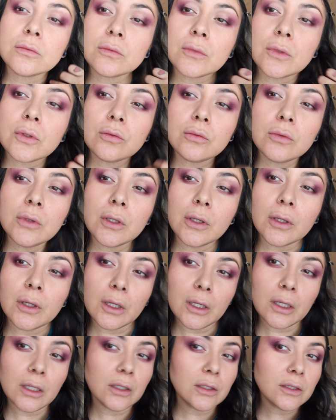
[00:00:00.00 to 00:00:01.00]

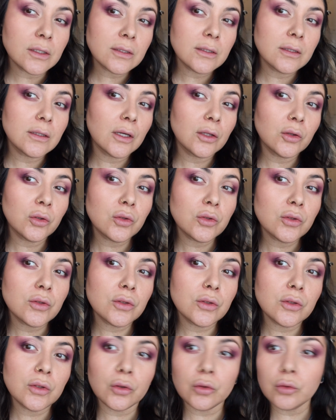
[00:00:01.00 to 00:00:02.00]
Okay, doesn't that look
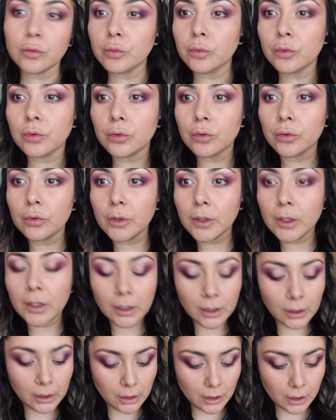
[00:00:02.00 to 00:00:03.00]
so
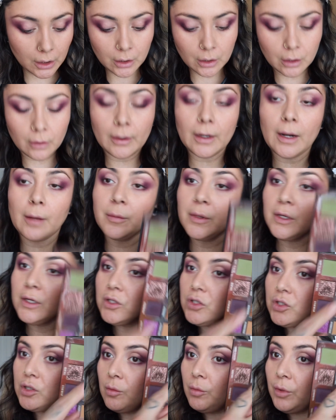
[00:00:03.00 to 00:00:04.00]
pretty? All right, I'm going
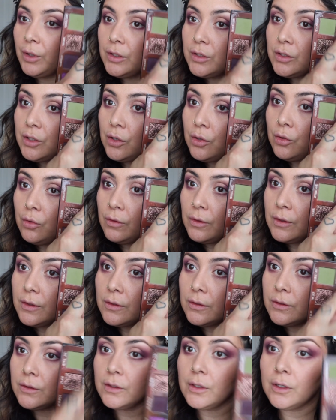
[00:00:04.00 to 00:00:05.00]
to jump into
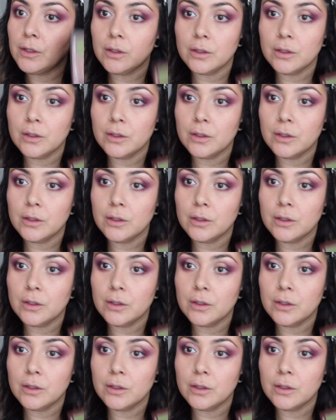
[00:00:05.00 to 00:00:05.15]
this.